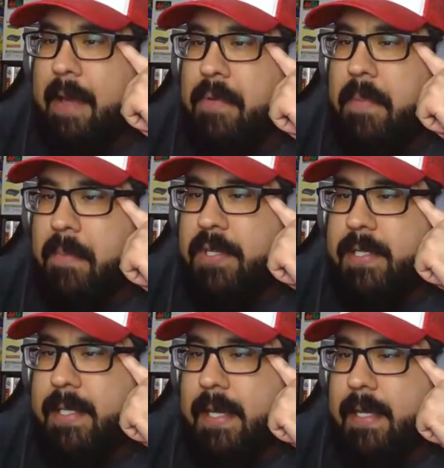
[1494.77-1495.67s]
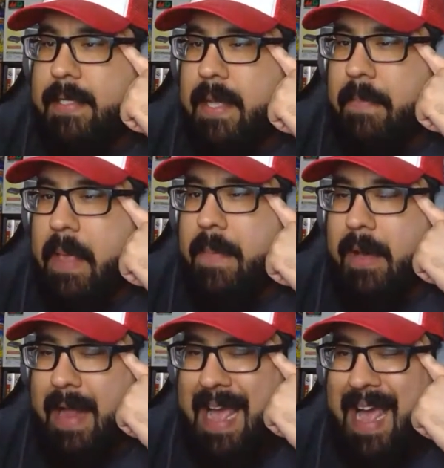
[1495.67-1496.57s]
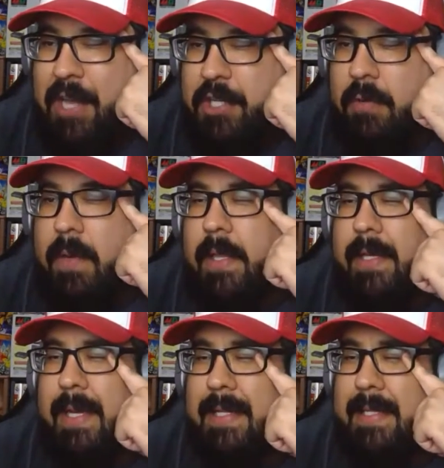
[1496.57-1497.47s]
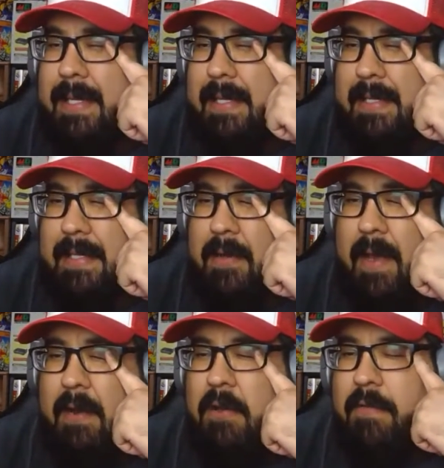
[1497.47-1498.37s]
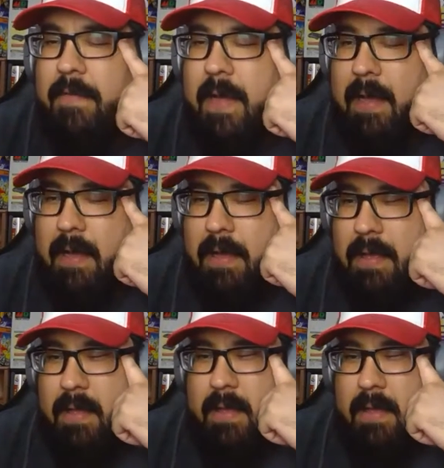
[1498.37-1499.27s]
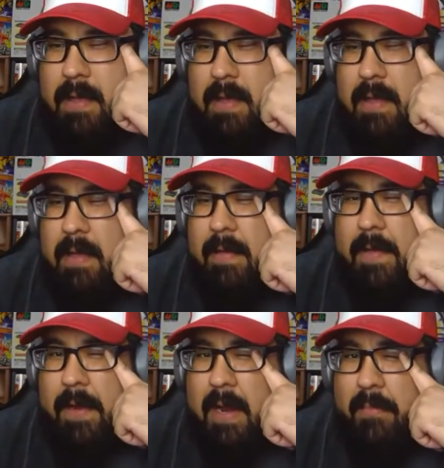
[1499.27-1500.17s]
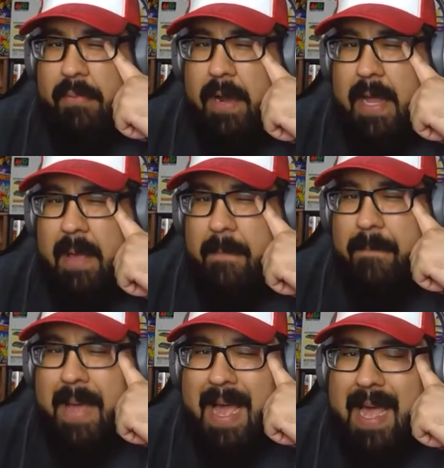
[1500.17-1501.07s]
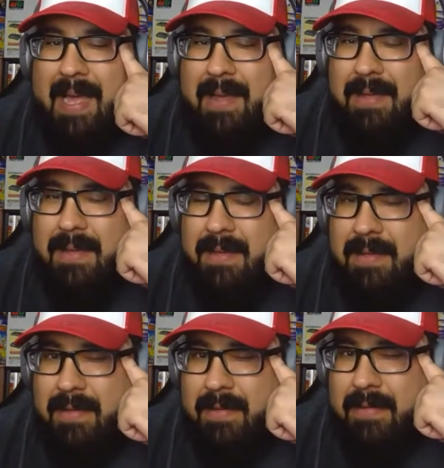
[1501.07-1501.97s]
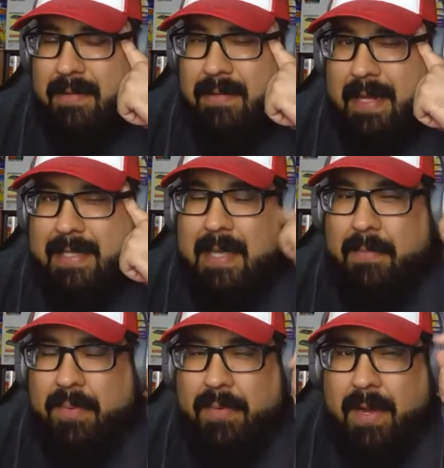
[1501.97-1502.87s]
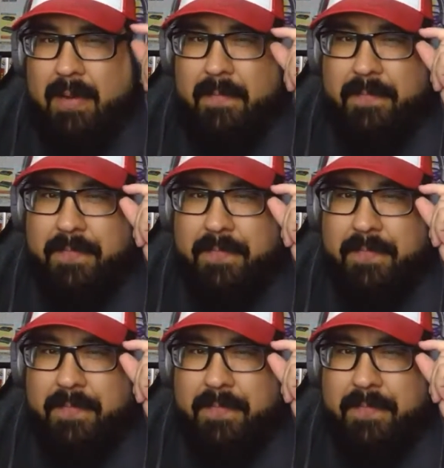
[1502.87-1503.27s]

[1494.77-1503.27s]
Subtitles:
I remember seeing something about Ash in one of the cutscenes. So I don't know if they're gonna bring him back at some point.